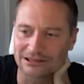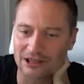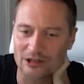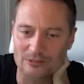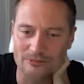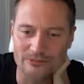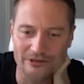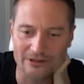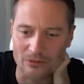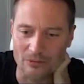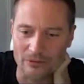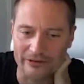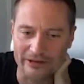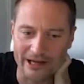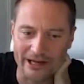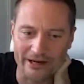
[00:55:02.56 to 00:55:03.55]
lobes, you know
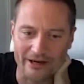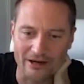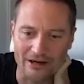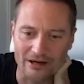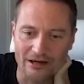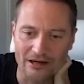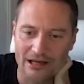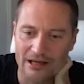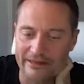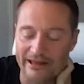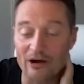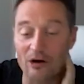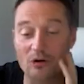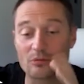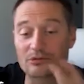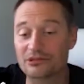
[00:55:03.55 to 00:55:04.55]
where they are. They
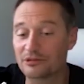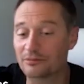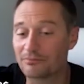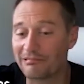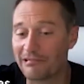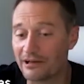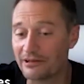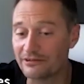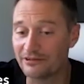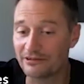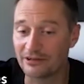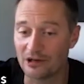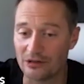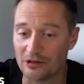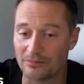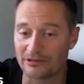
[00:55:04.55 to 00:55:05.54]
always surprise you
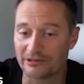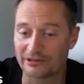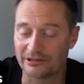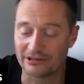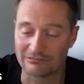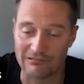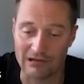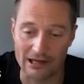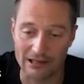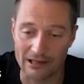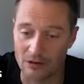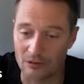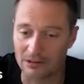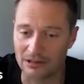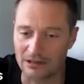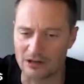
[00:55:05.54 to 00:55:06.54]
though, because the right
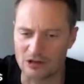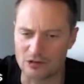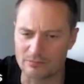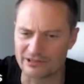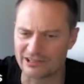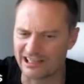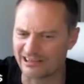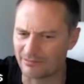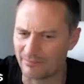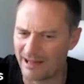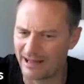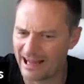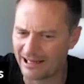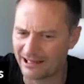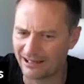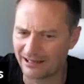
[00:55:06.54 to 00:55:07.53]
lower lobe is at the
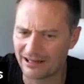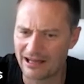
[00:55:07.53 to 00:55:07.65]
back.